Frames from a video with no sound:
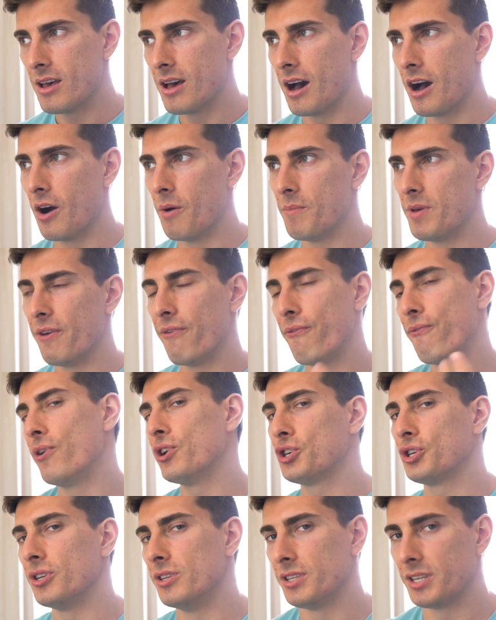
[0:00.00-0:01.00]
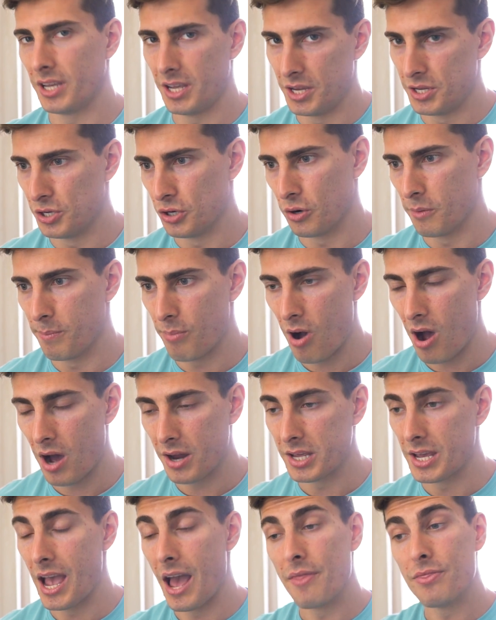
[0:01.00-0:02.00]
Um, efficient in your
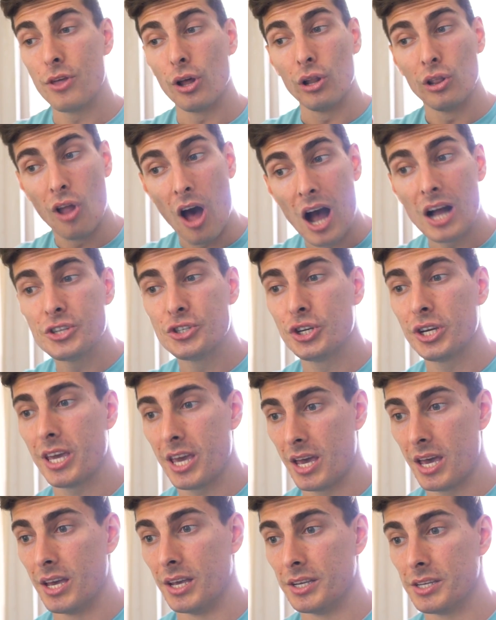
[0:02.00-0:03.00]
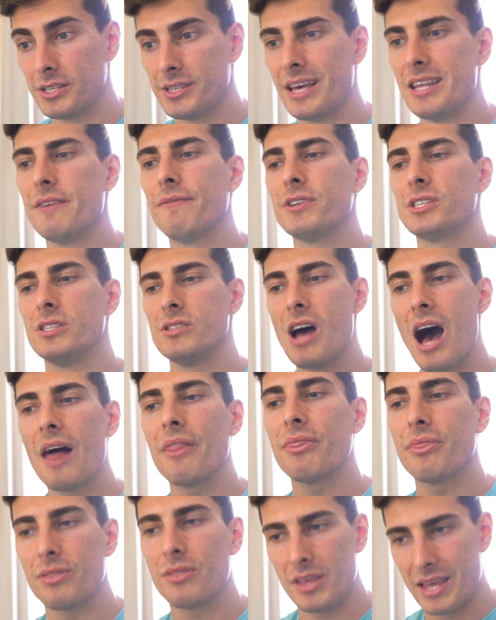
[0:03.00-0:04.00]
body. And the logic is that if it's
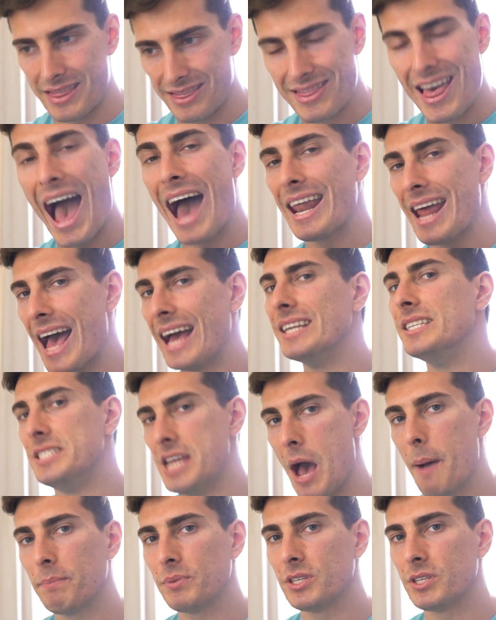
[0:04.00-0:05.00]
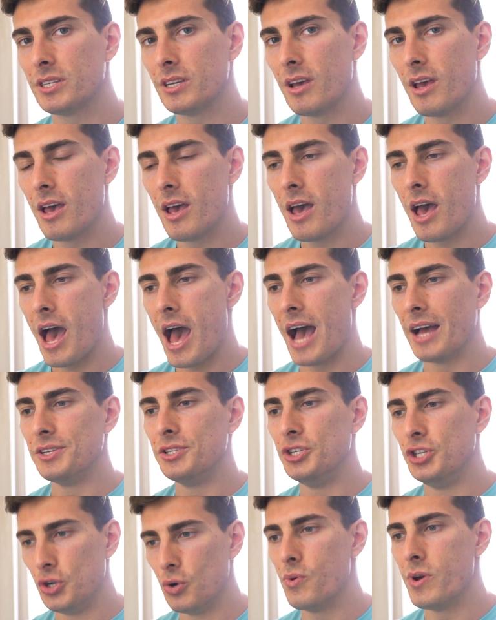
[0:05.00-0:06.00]
not that adept,
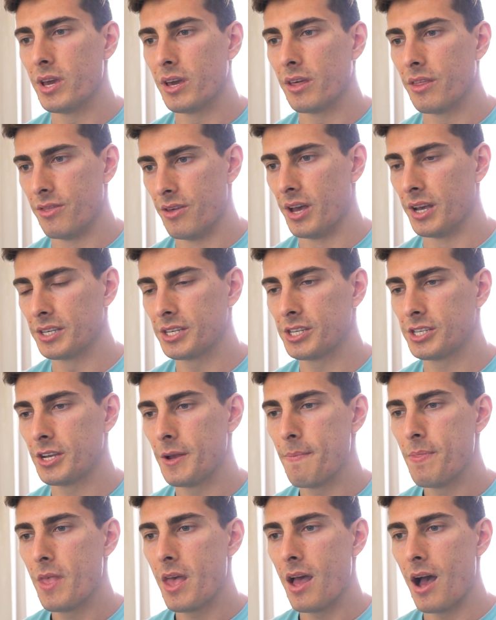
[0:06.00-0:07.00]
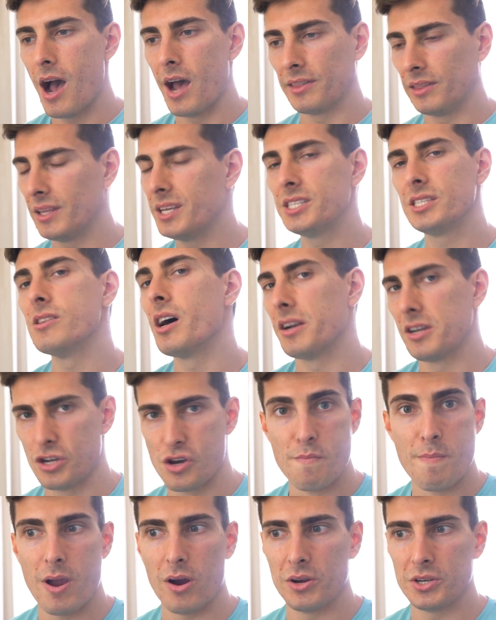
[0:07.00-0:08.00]
at doing this at least not in
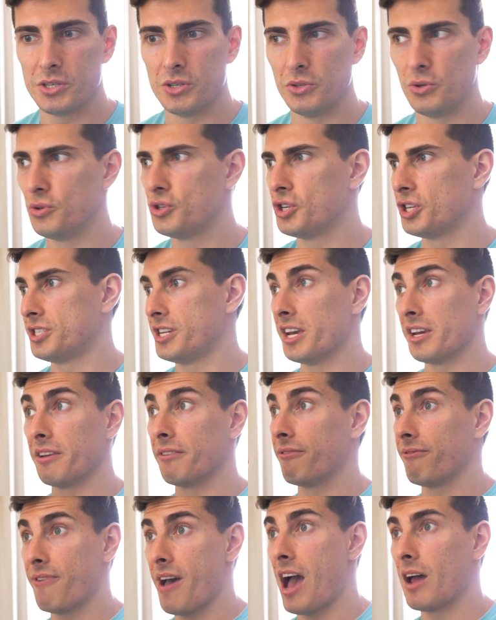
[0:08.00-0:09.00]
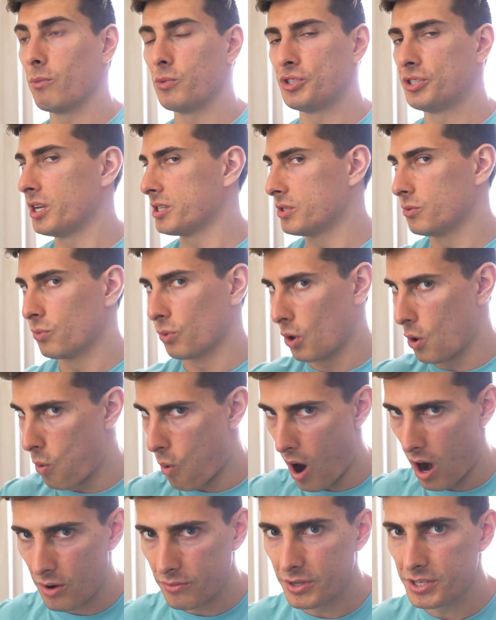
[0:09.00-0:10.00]
comparison to just taking fat, which doesn't
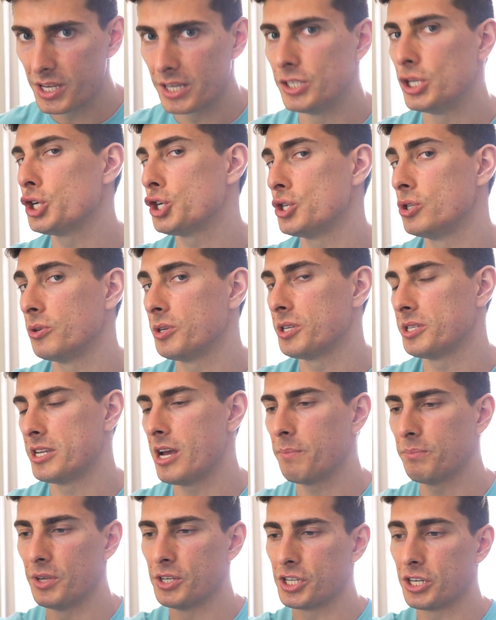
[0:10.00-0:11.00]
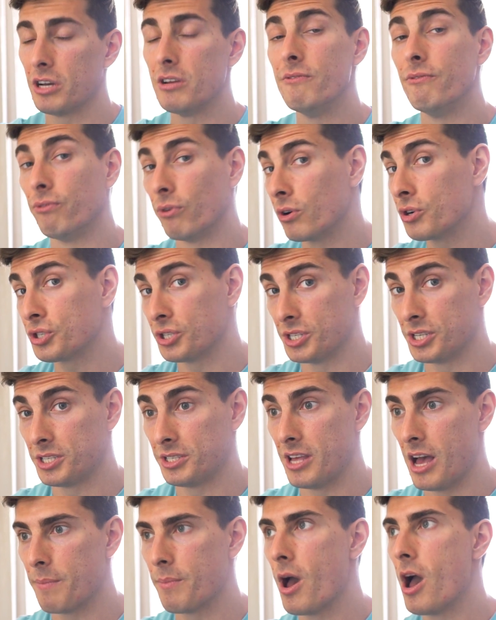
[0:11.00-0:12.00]
require this additional step, this conversion
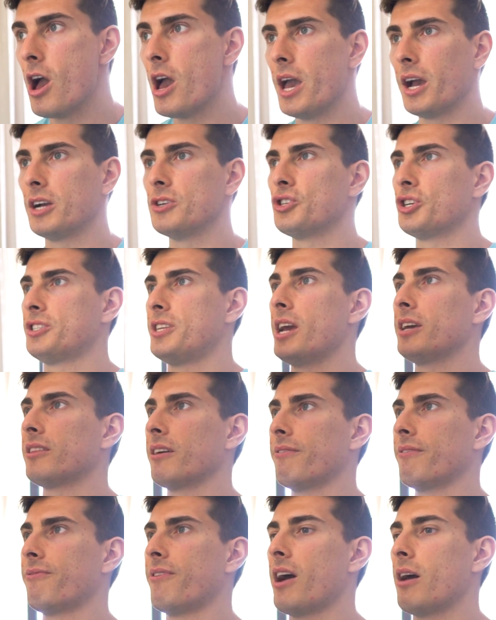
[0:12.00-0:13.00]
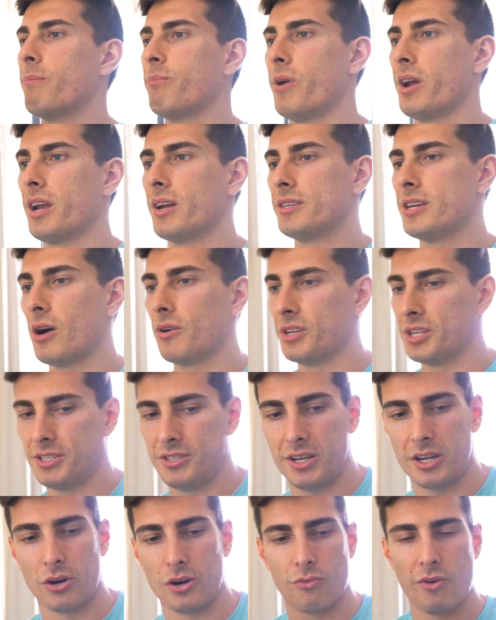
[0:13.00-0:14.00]
step. It can just take that fat, break it down, and
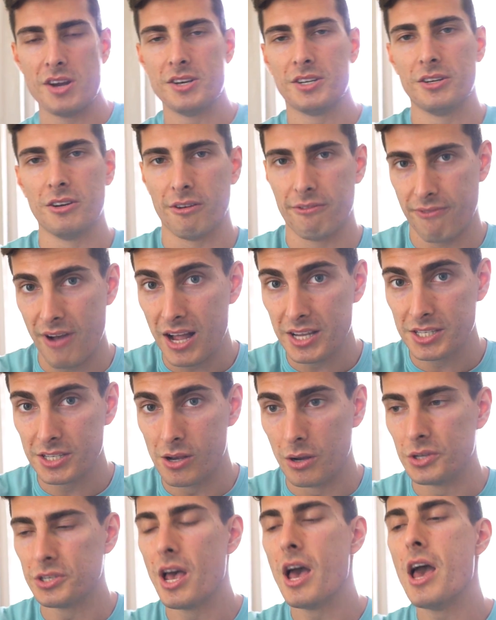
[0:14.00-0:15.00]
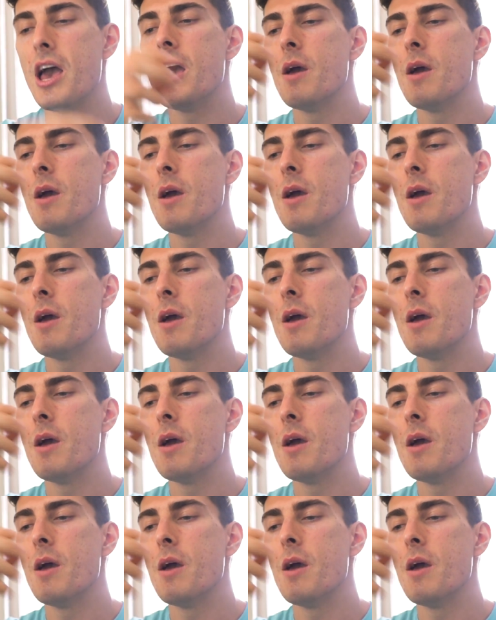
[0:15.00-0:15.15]
stick it right into your fat cells.